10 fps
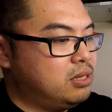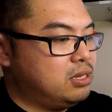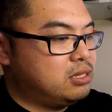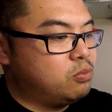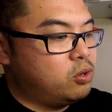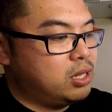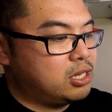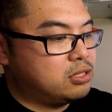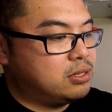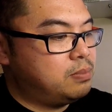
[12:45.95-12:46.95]
It's more like a
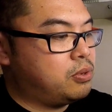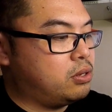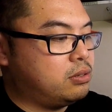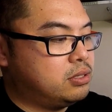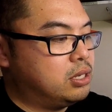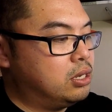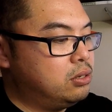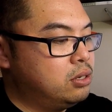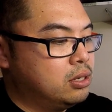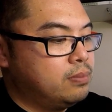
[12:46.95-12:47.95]
slip-on. So,
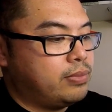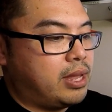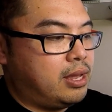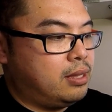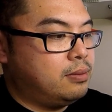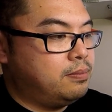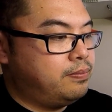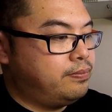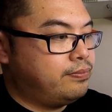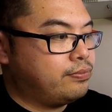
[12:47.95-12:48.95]
you
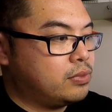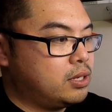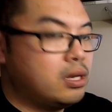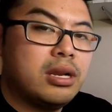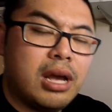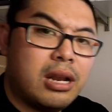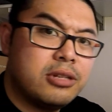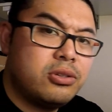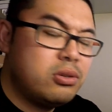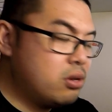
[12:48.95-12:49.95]
know, and I
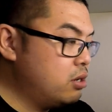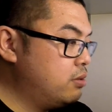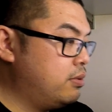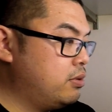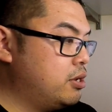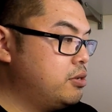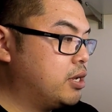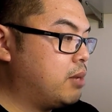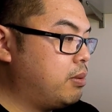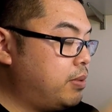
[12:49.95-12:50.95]
do own a
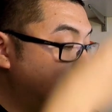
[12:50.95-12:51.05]
couple of pairs